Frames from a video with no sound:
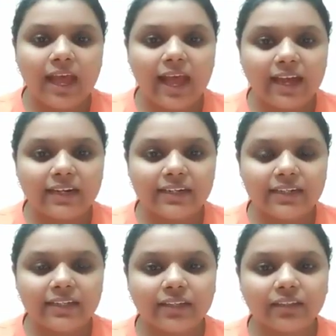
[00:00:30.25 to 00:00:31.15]

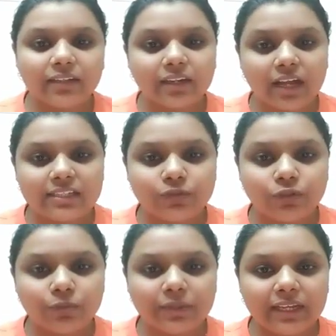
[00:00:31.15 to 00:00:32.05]
And the class
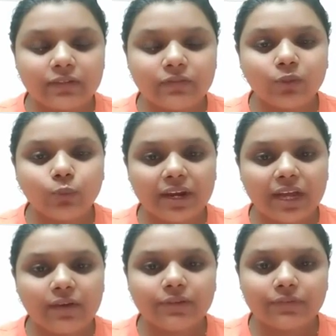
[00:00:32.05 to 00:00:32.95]
would be held for 1
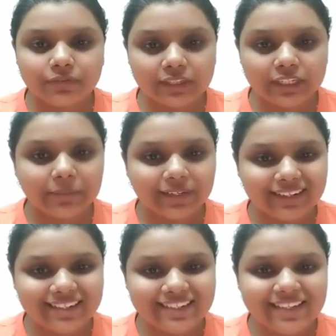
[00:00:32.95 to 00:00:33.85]
hour 15
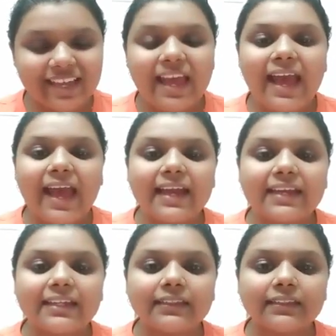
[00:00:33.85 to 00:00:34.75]
minutes.
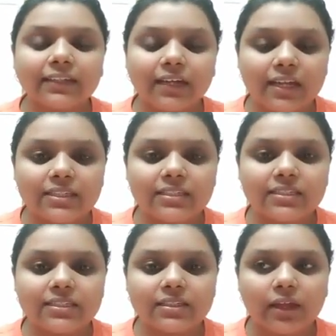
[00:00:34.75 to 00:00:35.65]
And the
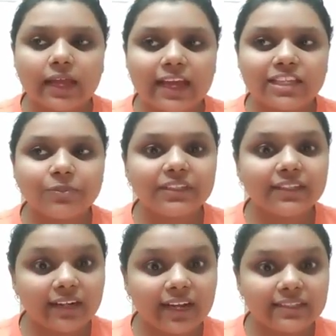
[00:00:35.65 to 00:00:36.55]
class, as per
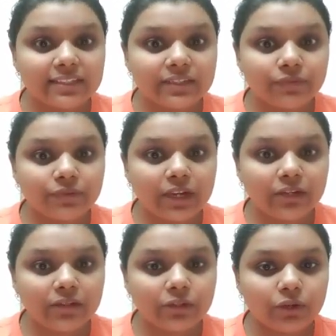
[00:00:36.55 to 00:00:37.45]
the classes, if we are
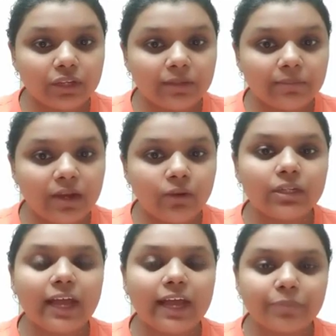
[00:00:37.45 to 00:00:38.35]
talking about,
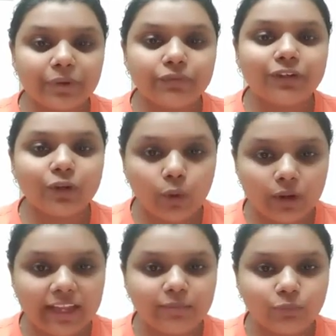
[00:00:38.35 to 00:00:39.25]
I prefer
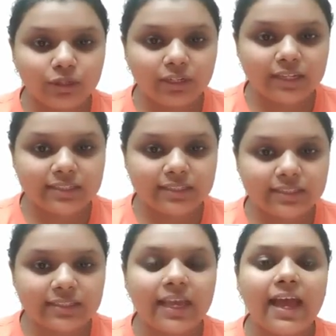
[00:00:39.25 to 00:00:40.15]
online mode
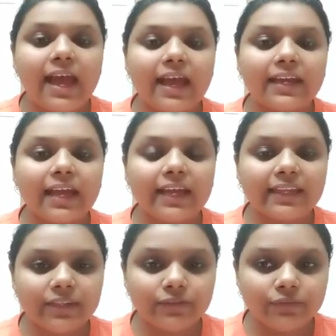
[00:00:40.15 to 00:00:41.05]
classes. And I
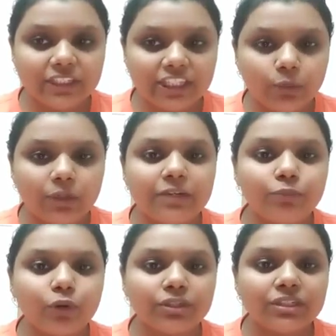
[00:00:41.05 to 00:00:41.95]
give equal
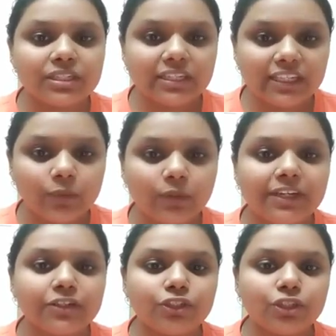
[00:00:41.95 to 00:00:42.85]
importance and equal
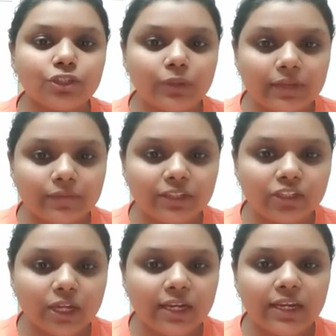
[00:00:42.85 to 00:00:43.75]
attention to every
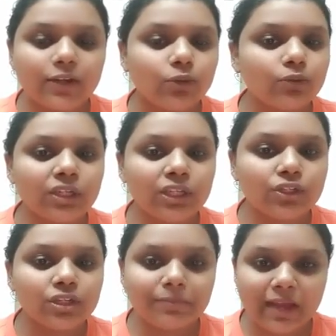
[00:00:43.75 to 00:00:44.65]
child. I don't
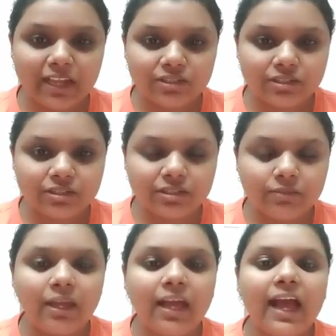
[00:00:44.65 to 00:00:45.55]
teach in a batch system.
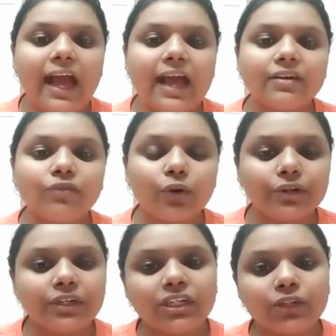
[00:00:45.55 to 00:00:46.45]
I have
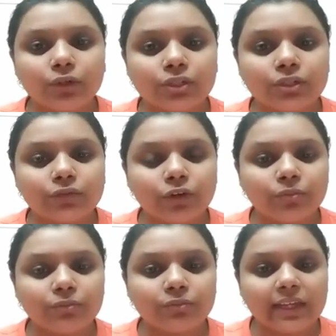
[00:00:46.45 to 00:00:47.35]
already taught
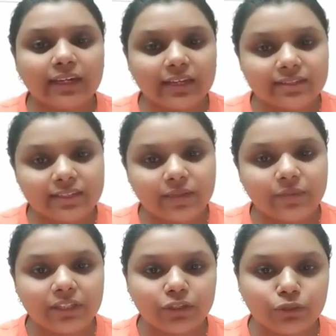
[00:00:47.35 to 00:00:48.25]
from my class
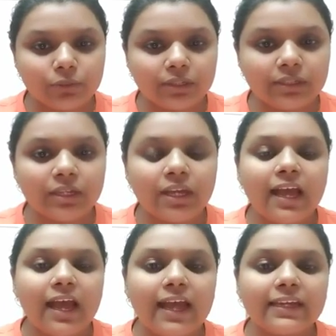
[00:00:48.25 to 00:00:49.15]
11th and 12th.
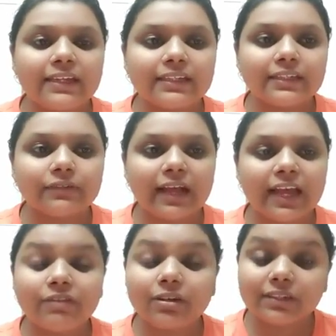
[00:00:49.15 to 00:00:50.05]
And I
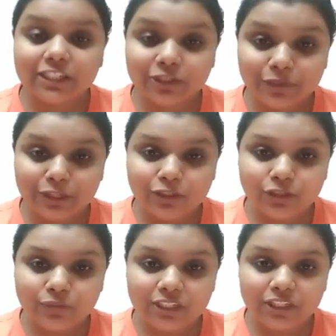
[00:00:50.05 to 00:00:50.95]
have an experience
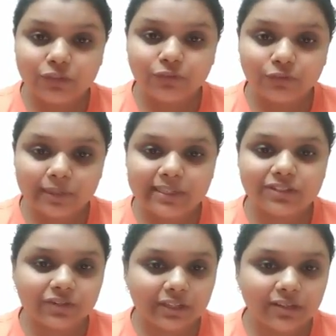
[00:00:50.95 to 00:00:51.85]
of teaching for
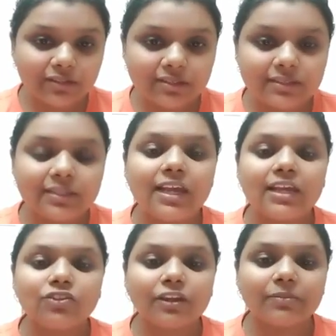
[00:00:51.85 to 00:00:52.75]
first 3 years.
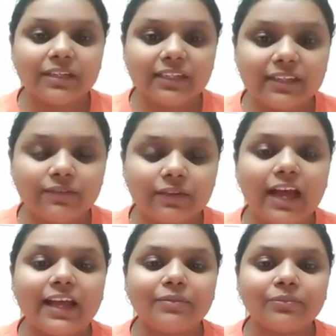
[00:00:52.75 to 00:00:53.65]
So I believe
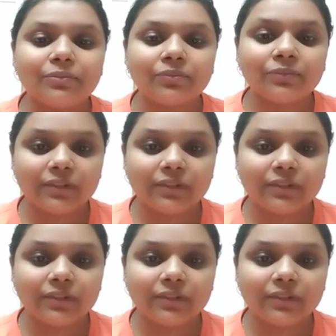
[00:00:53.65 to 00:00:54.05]
I am